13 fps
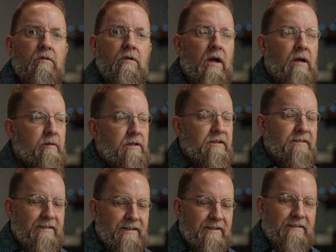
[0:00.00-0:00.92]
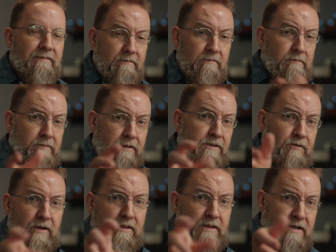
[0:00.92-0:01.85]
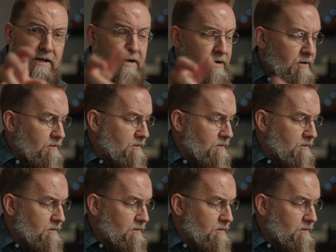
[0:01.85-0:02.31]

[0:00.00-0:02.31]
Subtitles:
I mean, like, it's right there,